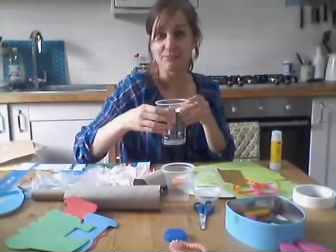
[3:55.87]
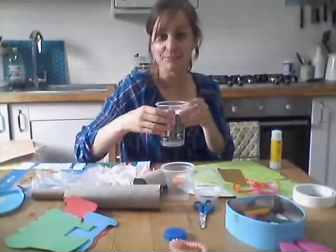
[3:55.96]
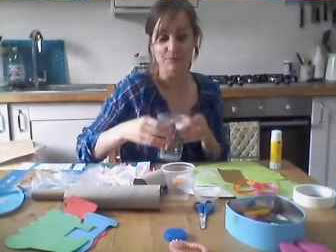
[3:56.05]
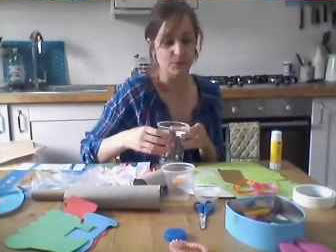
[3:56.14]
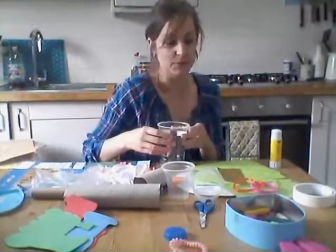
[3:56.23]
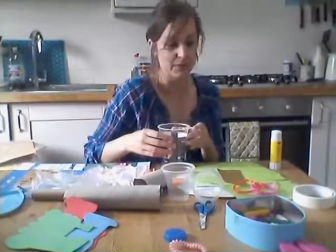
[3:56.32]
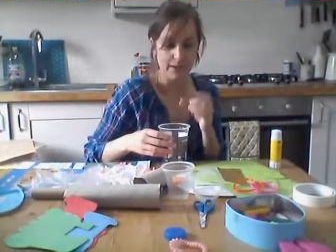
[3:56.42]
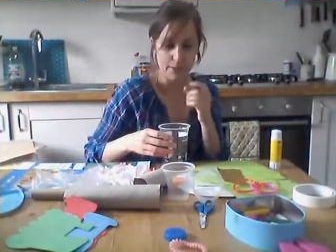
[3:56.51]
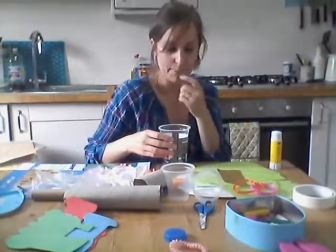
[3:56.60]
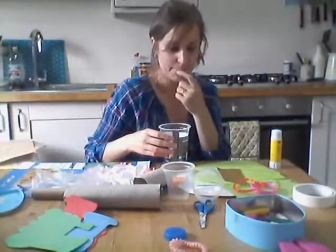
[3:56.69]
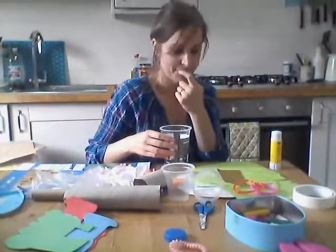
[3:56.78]

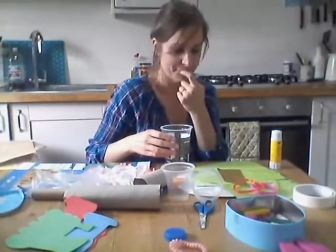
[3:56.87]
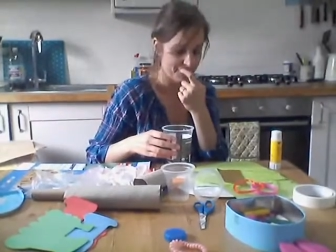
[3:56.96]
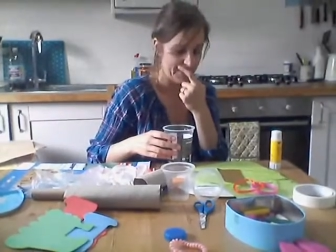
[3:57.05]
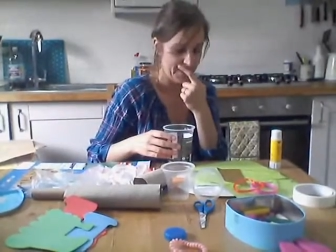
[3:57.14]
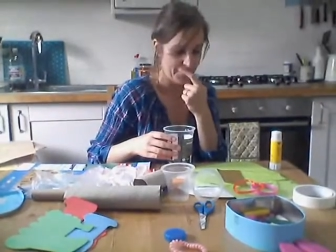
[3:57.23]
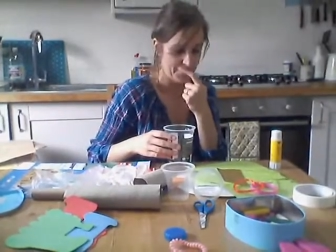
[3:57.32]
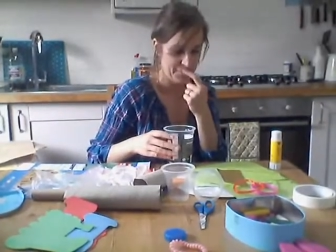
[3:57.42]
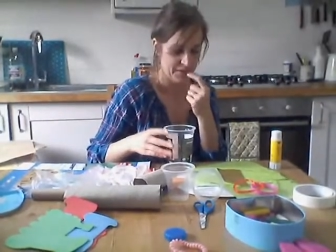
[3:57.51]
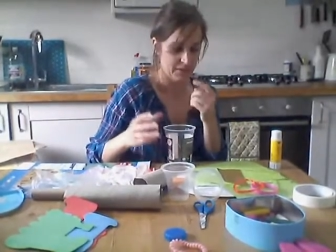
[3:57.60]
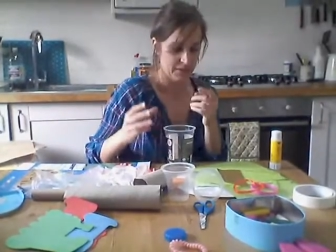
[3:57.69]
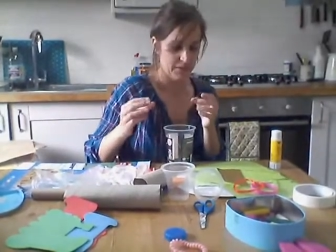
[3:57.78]
Okay, now
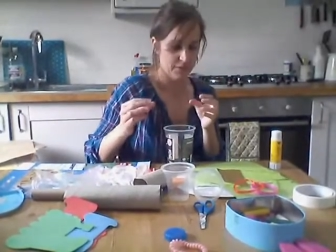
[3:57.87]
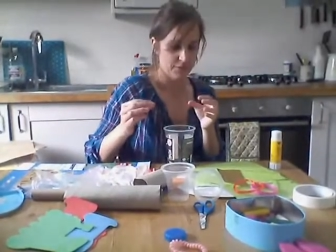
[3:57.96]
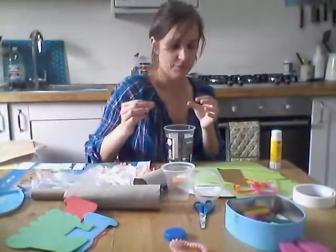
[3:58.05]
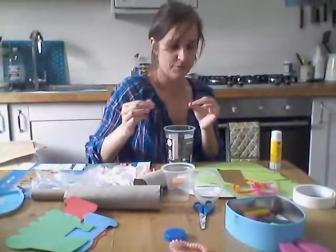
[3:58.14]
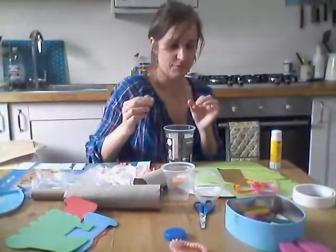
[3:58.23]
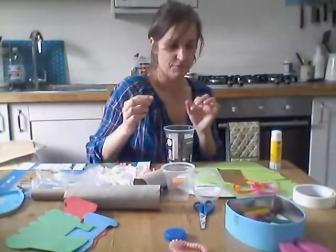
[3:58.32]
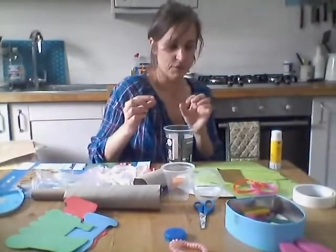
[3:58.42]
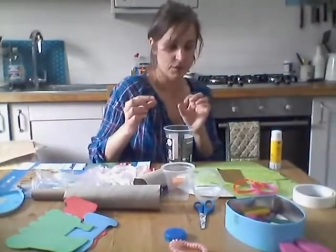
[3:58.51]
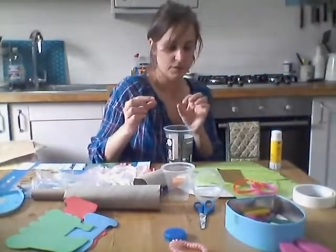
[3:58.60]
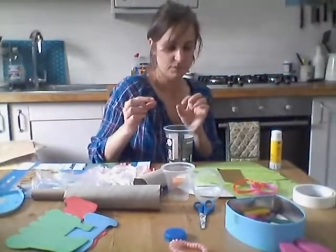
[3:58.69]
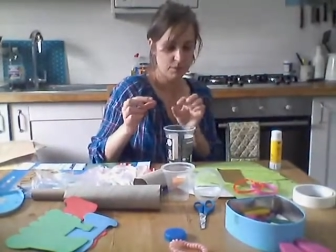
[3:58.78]
the
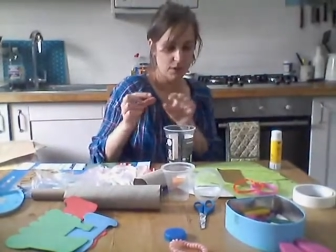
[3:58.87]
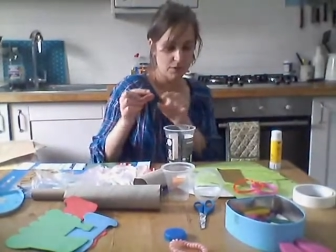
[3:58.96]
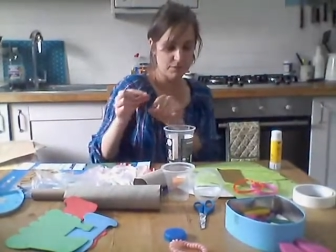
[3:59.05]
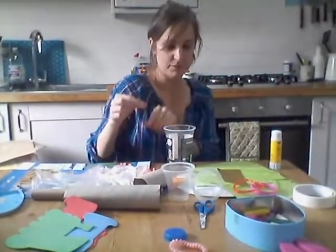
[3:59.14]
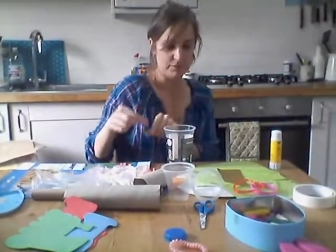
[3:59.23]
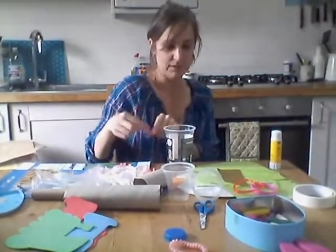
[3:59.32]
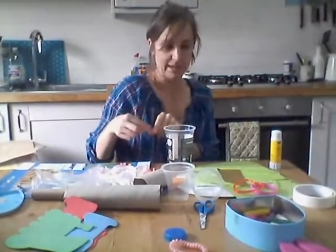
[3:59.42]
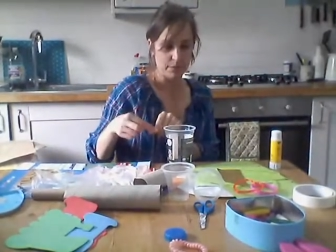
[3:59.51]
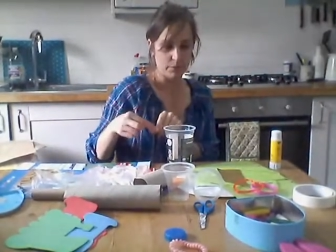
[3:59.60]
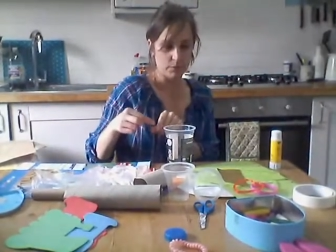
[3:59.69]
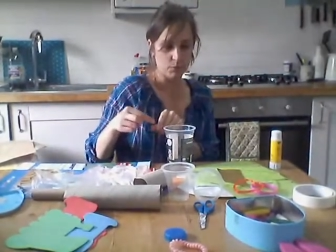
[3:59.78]
first part of the
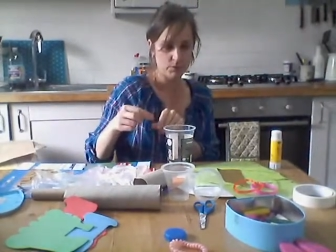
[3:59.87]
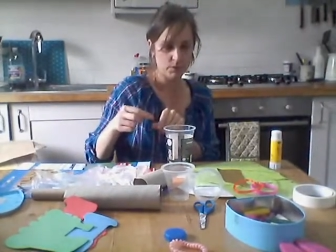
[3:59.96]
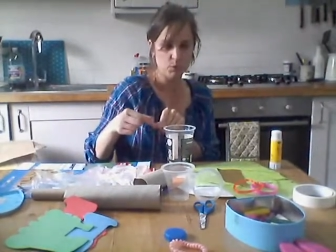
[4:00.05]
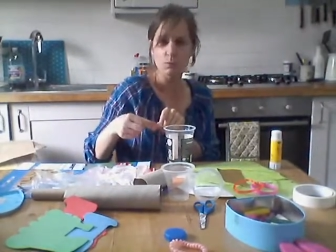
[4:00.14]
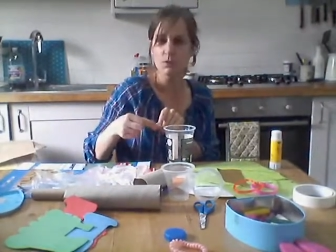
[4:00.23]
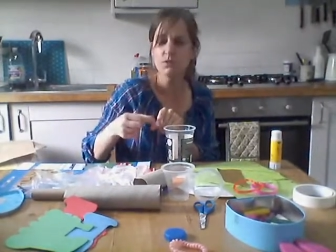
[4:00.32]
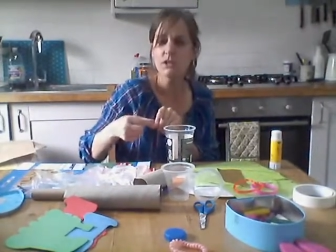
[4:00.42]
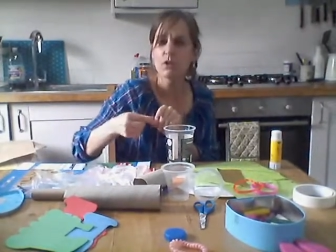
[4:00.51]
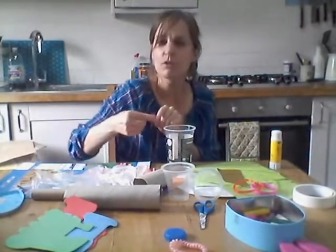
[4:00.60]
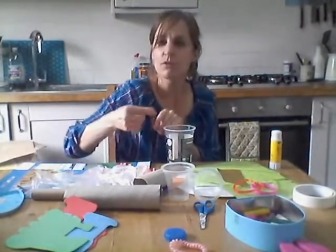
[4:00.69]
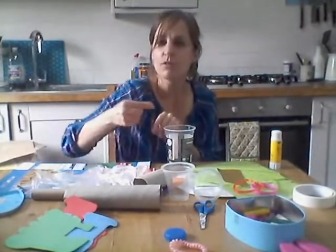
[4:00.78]
flower, what's, oh, what's the
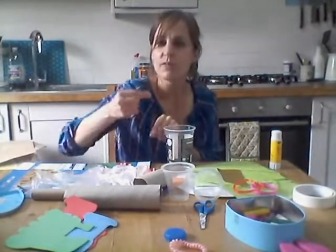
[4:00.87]
long